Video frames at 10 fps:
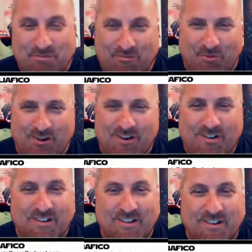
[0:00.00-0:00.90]
Yeah,
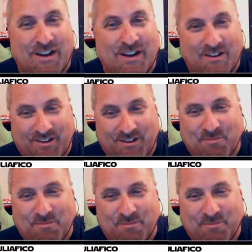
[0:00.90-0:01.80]
that's
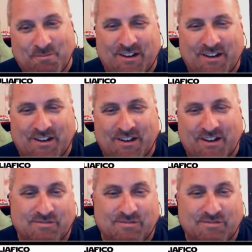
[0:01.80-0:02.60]
right. Before High Noon.